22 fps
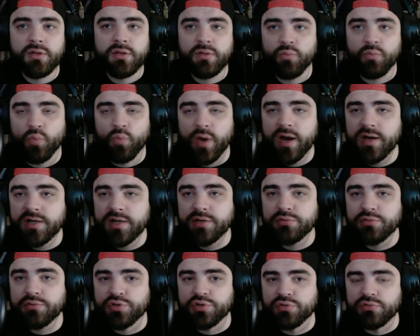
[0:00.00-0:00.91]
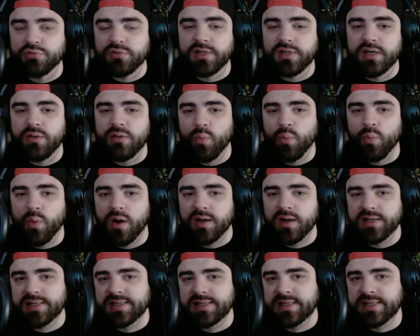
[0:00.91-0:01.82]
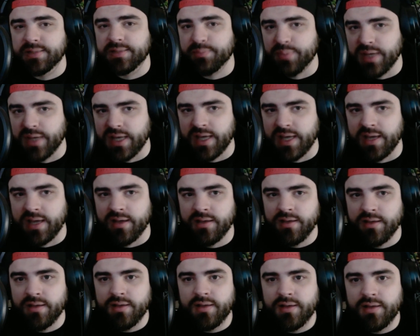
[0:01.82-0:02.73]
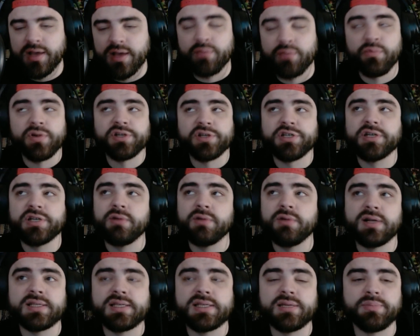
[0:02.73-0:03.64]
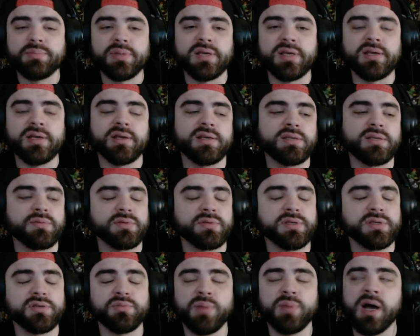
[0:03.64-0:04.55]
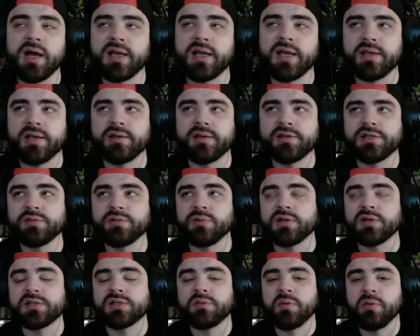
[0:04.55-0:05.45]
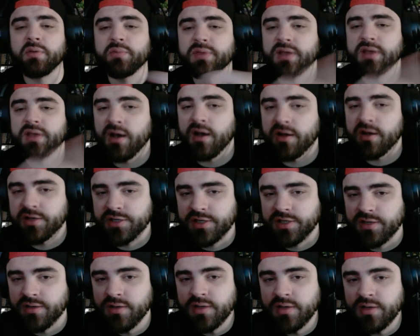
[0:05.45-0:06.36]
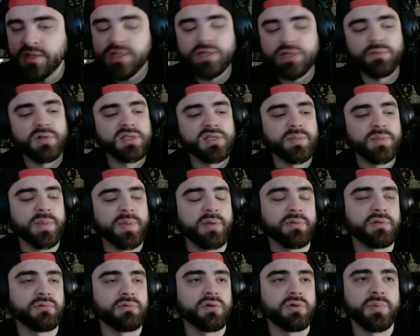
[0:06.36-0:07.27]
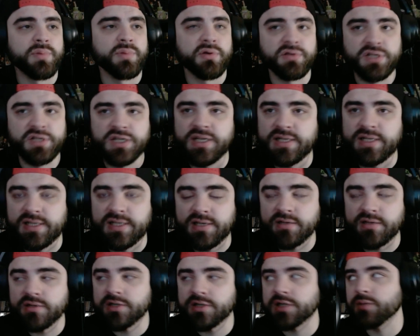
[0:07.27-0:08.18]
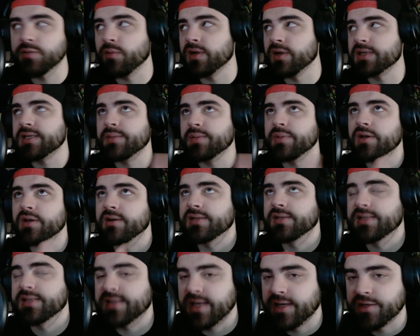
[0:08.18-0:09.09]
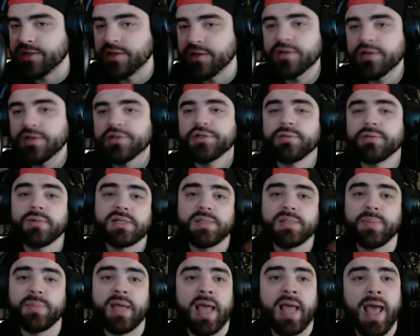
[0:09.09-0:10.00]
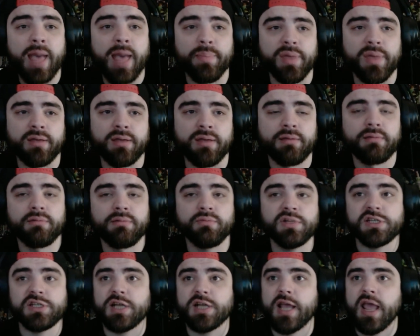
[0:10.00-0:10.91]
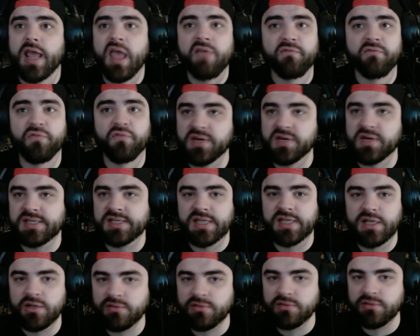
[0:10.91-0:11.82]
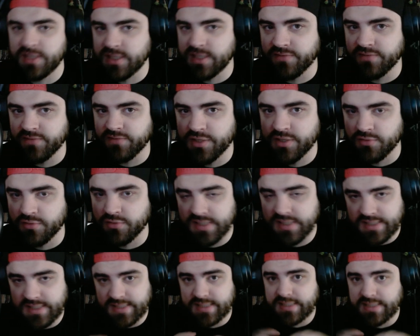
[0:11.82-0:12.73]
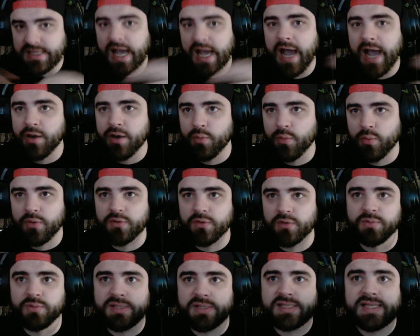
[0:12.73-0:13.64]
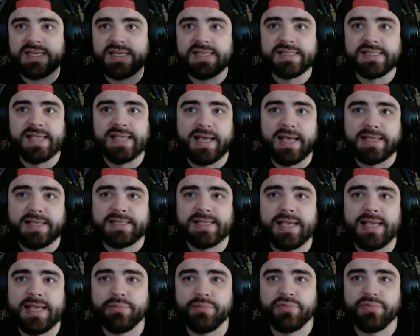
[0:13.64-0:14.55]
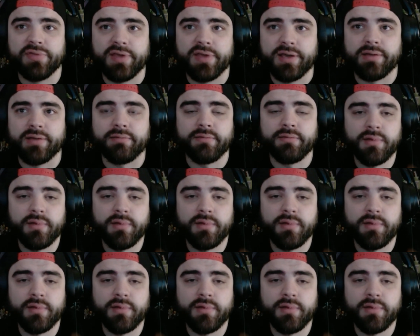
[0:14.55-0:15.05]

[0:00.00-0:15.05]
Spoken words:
Where do you truly want to be? And where she wants to be is with Tsubaki. She wants to be with Kanji. She wants to be with the Roppo Chiza. She wants to be on stage. She wants to be happy, which every single individual in this entire world wants the exact same thing,